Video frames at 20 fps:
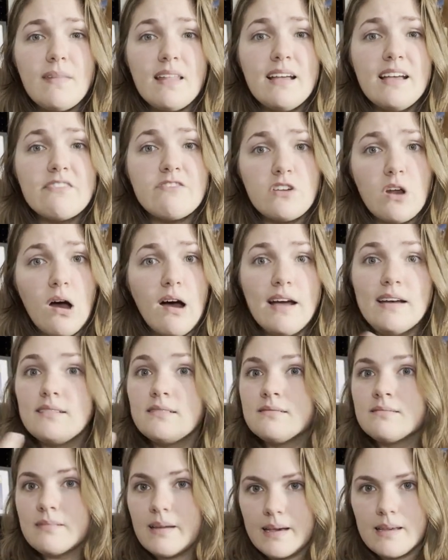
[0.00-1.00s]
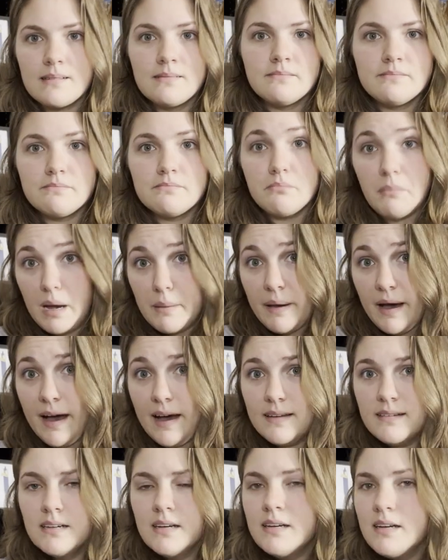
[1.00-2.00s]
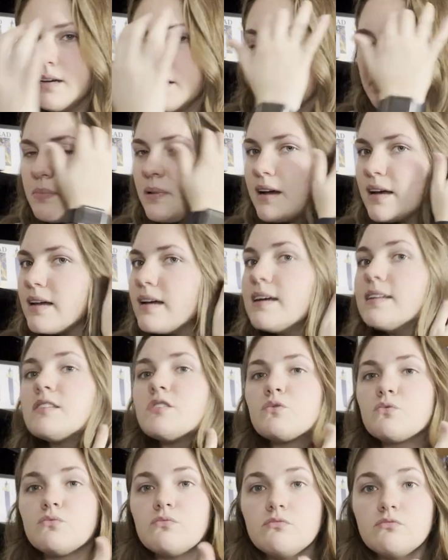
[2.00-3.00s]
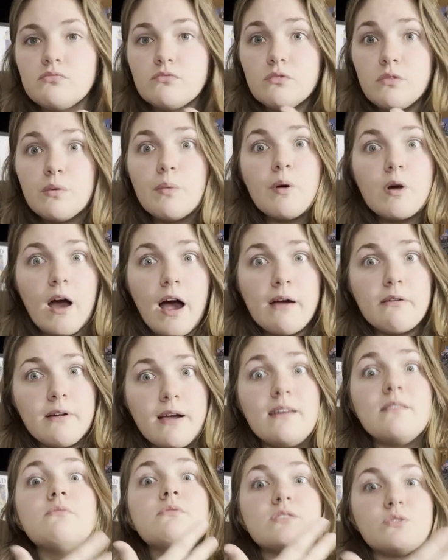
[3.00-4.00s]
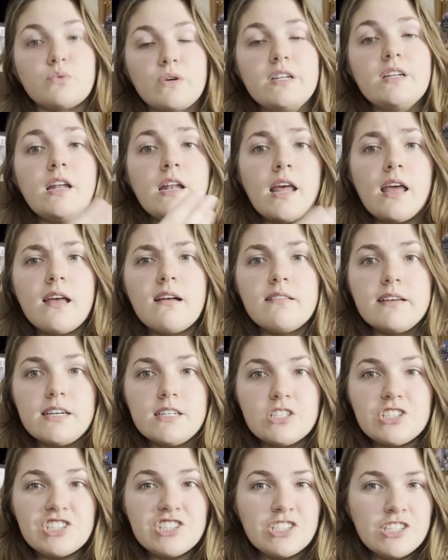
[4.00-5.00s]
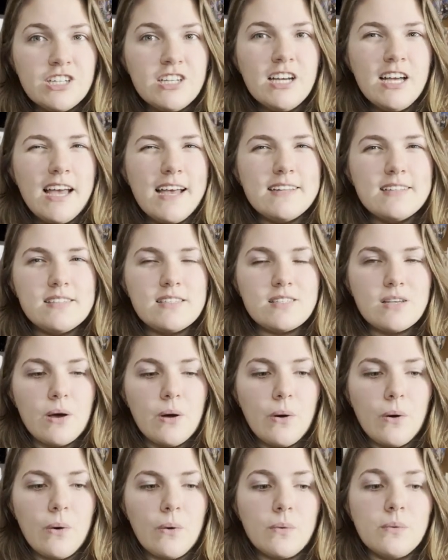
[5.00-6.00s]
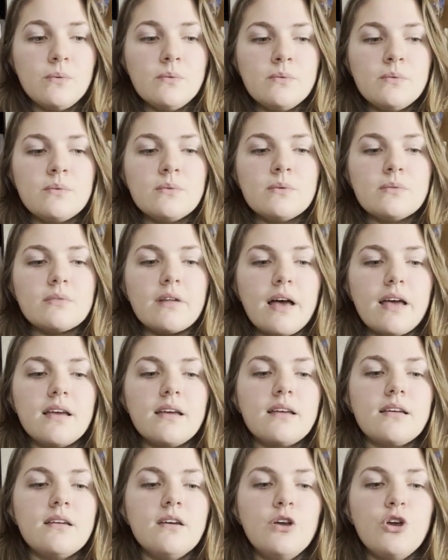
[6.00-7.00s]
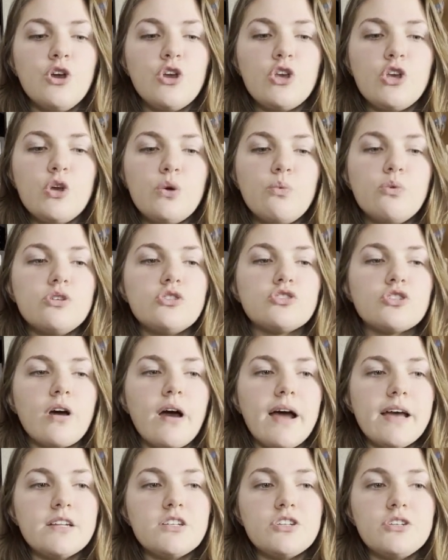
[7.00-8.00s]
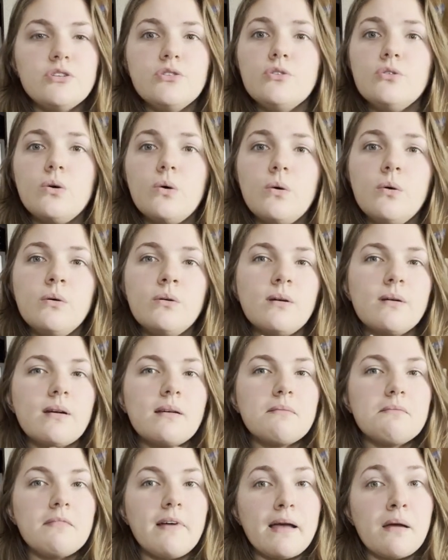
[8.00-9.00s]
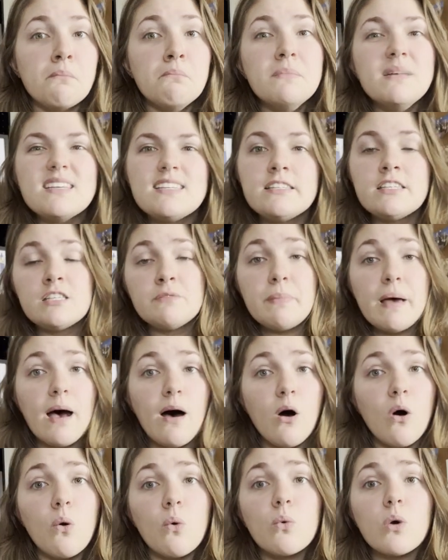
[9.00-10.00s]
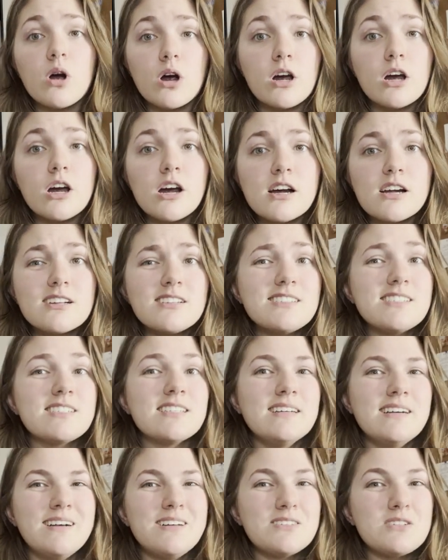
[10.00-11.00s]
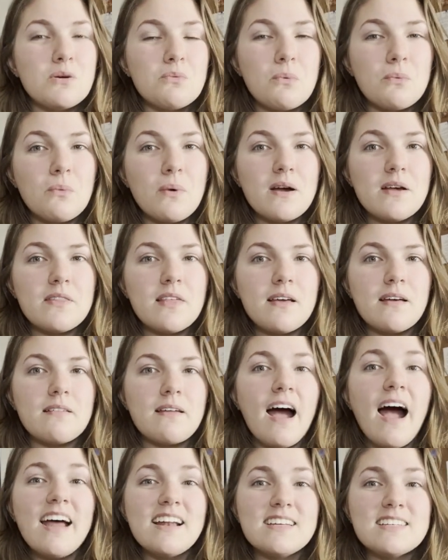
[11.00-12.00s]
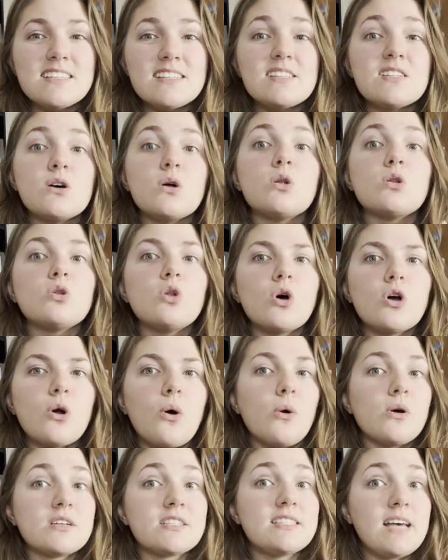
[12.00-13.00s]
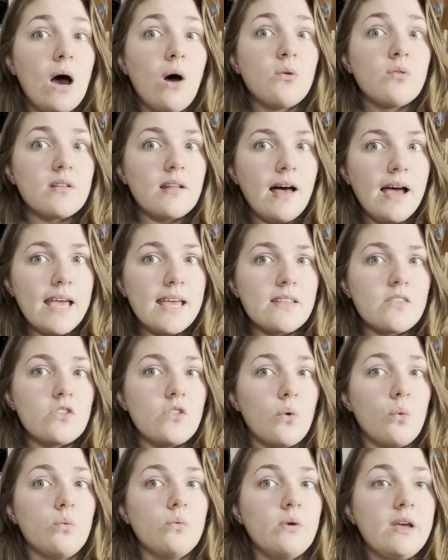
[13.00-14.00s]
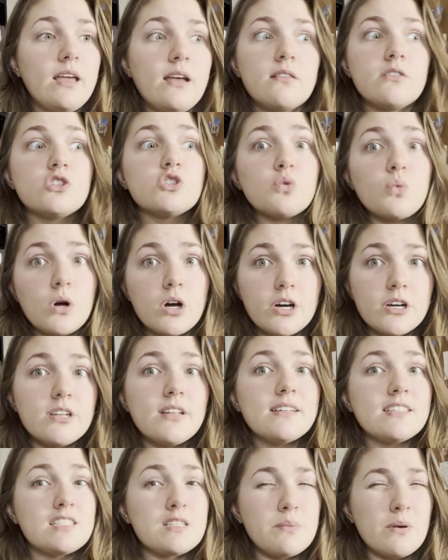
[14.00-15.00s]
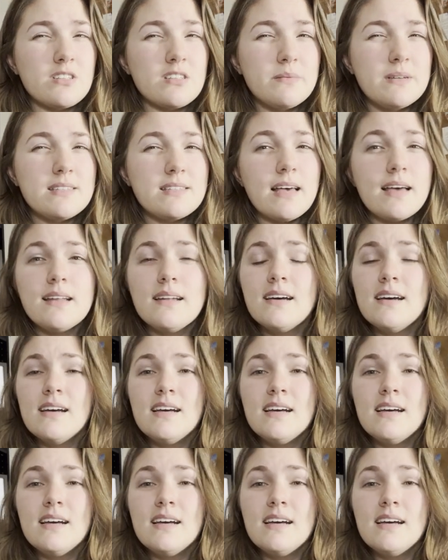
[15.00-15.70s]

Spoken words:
If not, like, my bad. But the book I read was written in English, and so, like, you would try to, like, misspell words to where they kind of still look or sound like the English word that's supposed to be said.